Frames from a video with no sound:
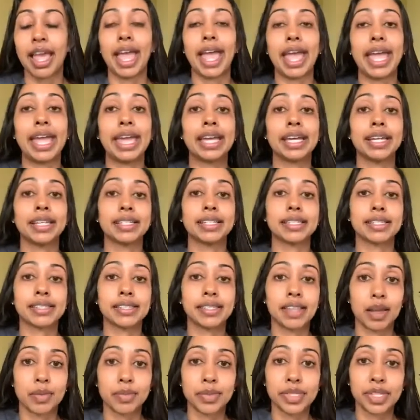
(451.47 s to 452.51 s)
And
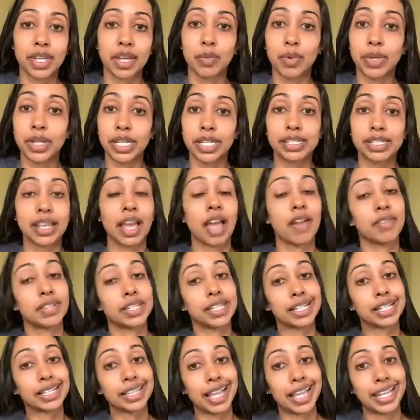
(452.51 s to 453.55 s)
some say we need to have a
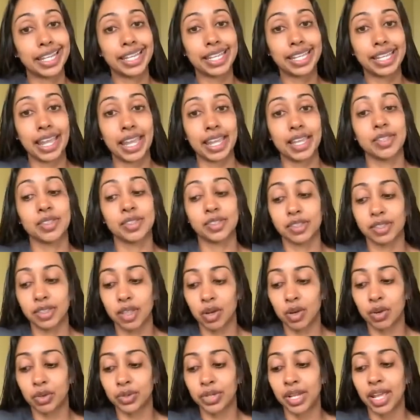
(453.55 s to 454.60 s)
declining
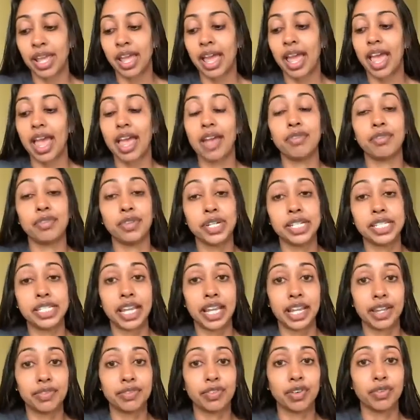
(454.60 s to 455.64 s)
caseload every
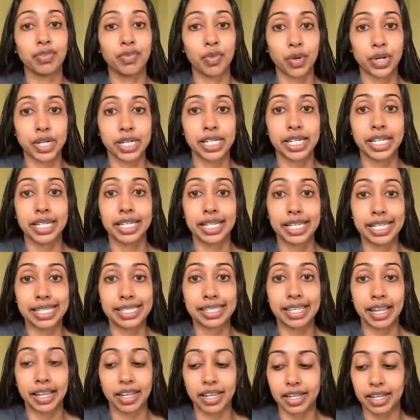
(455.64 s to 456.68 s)
day for 14
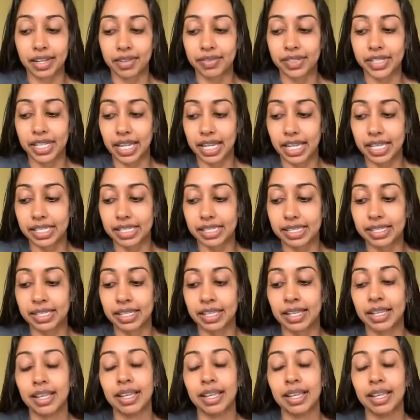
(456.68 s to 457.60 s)
consecutive days.